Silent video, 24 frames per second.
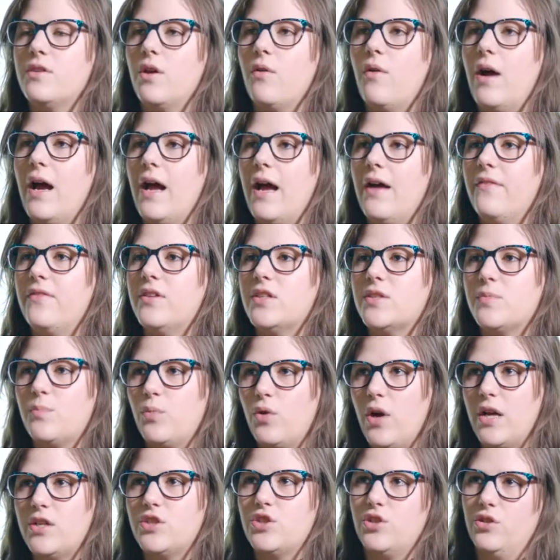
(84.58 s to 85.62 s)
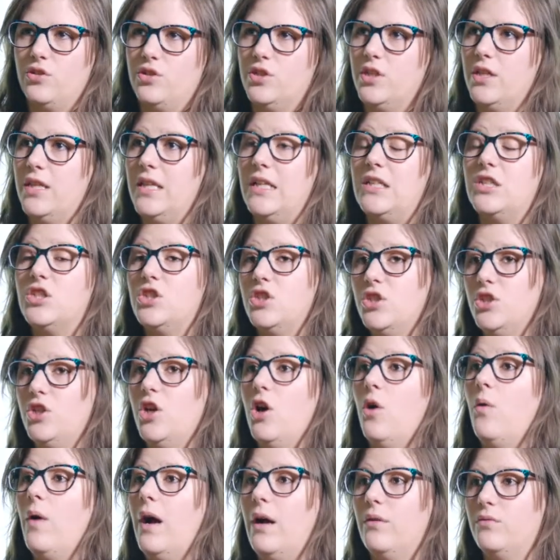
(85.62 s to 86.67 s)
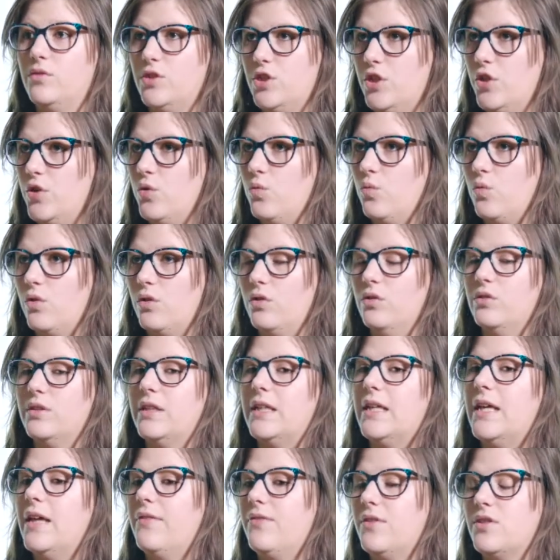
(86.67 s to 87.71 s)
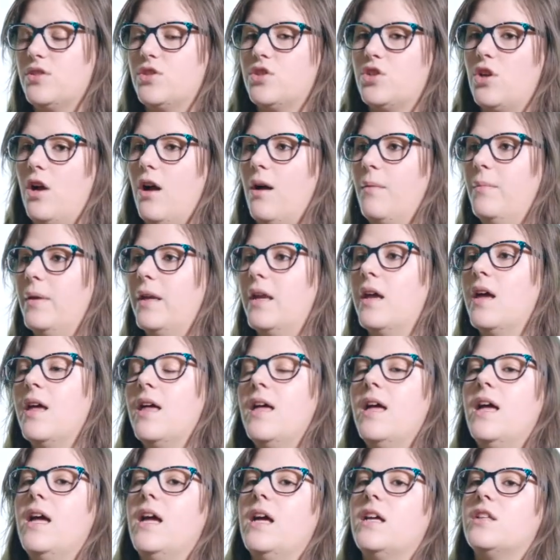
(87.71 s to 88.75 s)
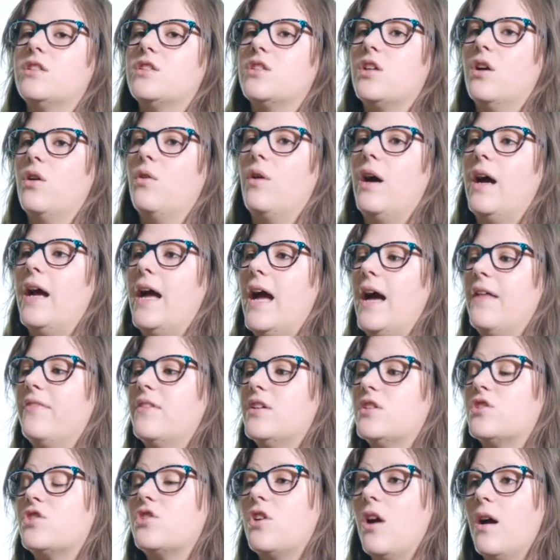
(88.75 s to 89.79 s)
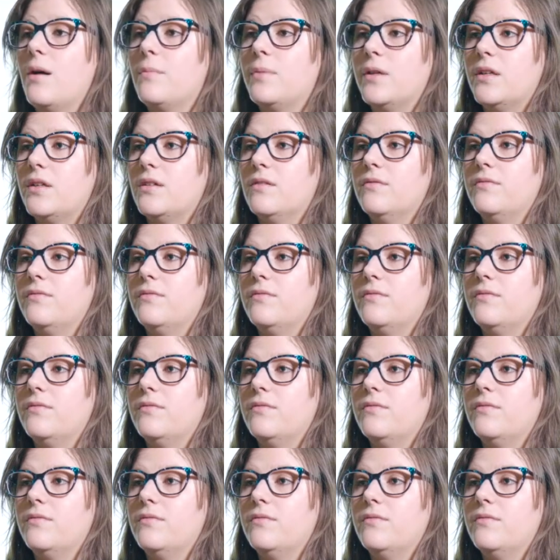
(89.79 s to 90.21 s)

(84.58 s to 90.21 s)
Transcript: So I had this pressure to then go out into the world and get this job. And so I had this job